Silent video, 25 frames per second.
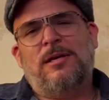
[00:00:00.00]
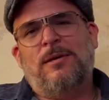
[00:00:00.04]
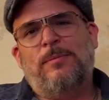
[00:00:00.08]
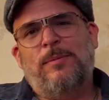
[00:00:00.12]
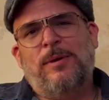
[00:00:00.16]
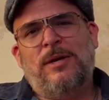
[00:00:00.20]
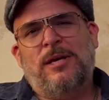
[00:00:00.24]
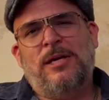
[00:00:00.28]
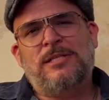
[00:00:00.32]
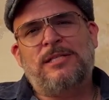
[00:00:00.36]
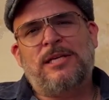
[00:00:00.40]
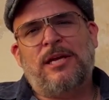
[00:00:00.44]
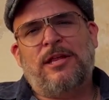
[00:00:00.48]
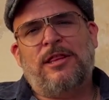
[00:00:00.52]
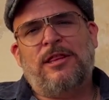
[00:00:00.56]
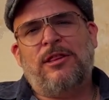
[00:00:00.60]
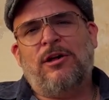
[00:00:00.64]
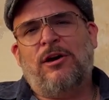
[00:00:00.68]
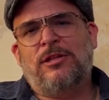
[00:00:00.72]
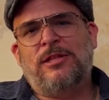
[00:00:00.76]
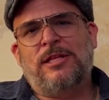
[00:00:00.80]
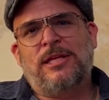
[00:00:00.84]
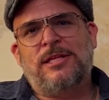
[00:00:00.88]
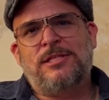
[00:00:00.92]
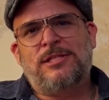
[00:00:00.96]
because I
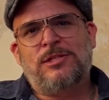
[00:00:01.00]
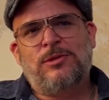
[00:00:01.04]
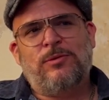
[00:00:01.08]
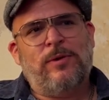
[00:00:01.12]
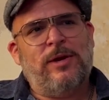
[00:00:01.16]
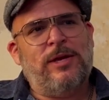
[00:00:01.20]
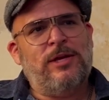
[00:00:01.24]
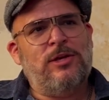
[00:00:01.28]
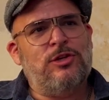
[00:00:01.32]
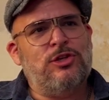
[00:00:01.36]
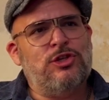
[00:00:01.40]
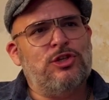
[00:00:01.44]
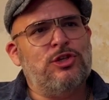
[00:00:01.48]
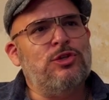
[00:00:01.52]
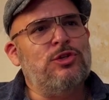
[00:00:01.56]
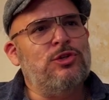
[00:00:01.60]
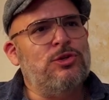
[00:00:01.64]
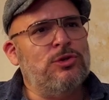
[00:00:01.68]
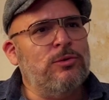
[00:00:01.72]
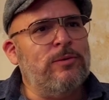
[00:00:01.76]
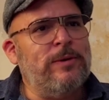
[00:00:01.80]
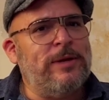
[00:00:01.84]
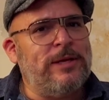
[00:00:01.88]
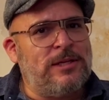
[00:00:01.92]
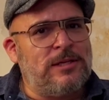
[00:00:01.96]
thought that's the way you should
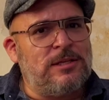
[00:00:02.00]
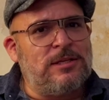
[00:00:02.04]
do it.